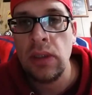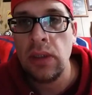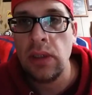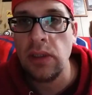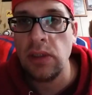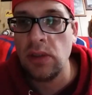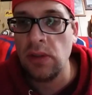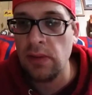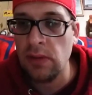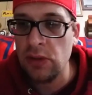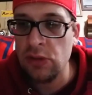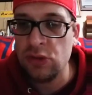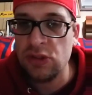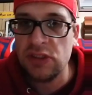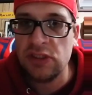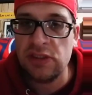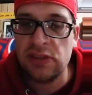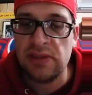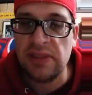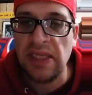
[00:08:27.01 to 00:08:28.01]
You know, you
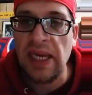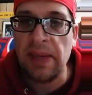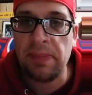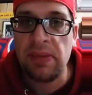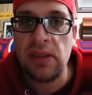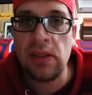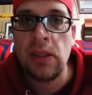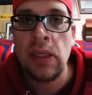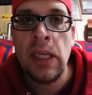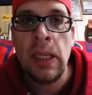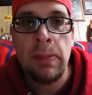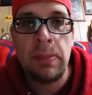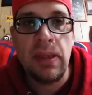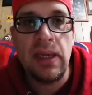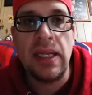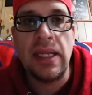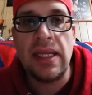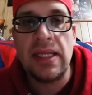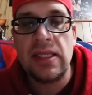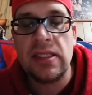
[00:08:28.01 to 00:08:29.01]
just zap it. But
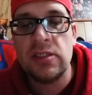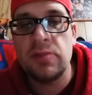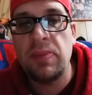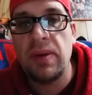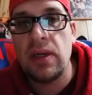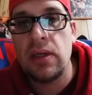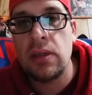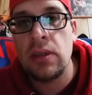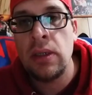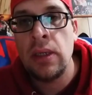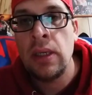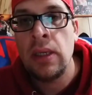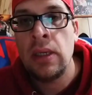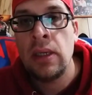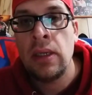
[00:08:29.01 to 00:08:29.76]
I like this better.